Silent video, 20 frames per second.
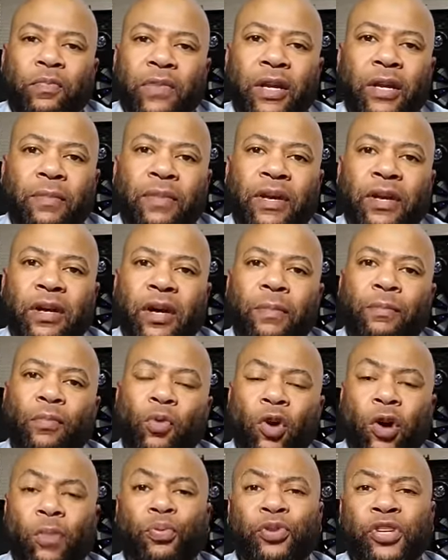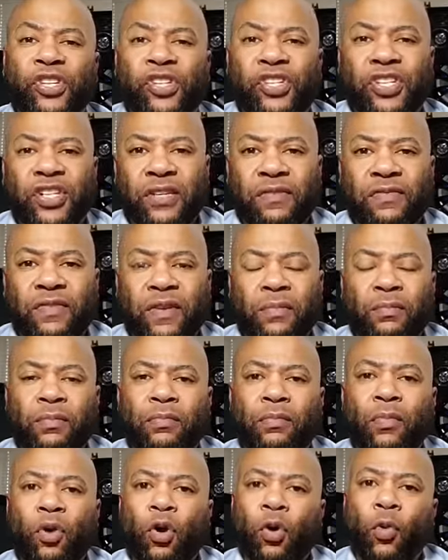me to become more appreciative
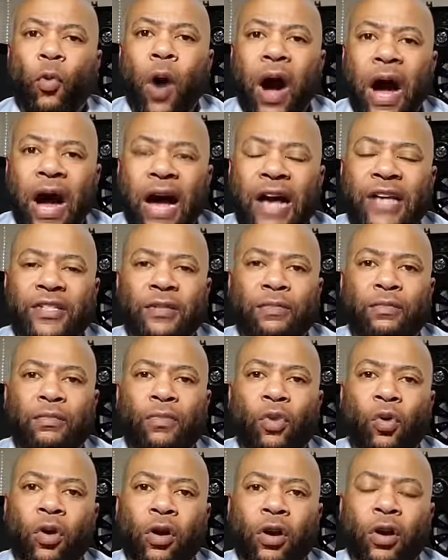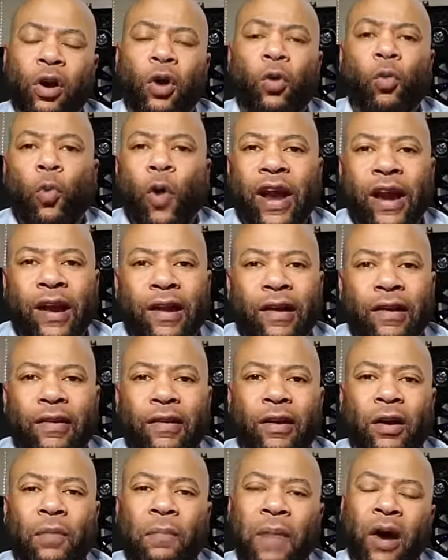and more wise and more
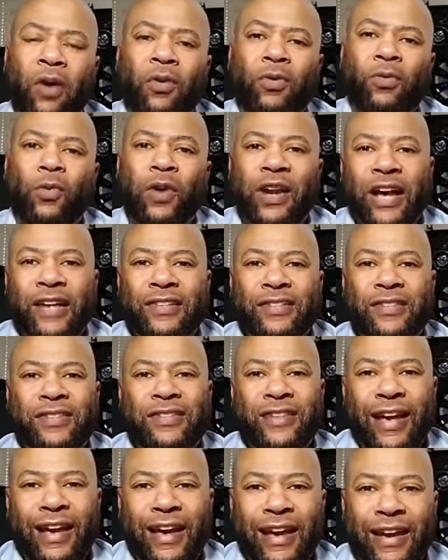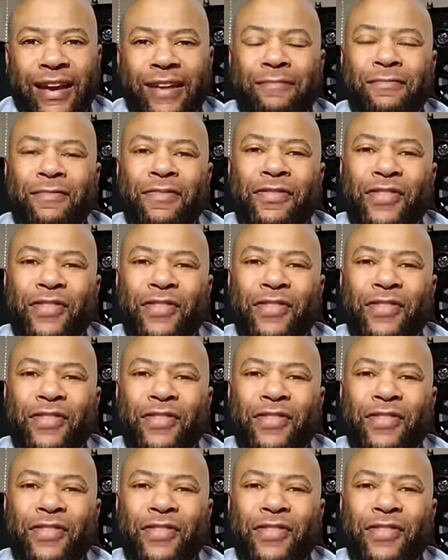aware about what I say and